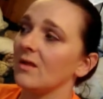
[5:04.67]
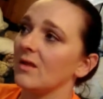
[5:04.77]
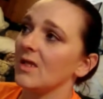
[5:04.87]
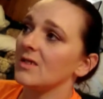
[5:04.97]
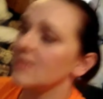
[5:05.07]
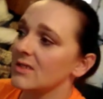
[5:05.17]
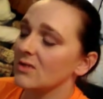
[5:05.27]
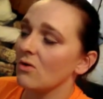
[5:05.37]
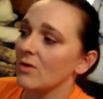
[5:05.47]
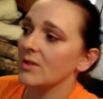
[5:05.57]
This is
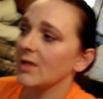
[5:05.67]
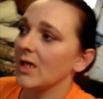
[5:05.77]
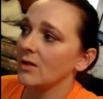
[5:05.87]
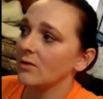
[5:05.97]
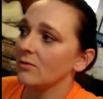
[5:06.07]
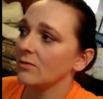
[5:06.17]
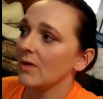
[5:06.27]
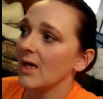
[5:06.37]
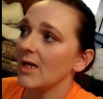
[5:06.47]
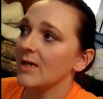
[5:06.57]
going to get you
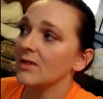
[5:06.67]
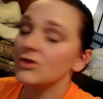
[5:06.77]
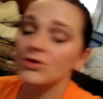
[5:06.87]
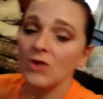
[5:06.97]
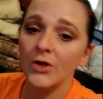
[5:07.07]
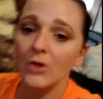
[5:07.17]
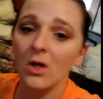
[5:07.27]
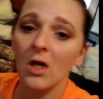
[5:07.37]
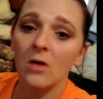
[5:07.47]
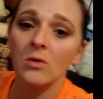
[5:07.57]
and start your
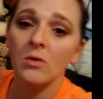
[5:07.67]
own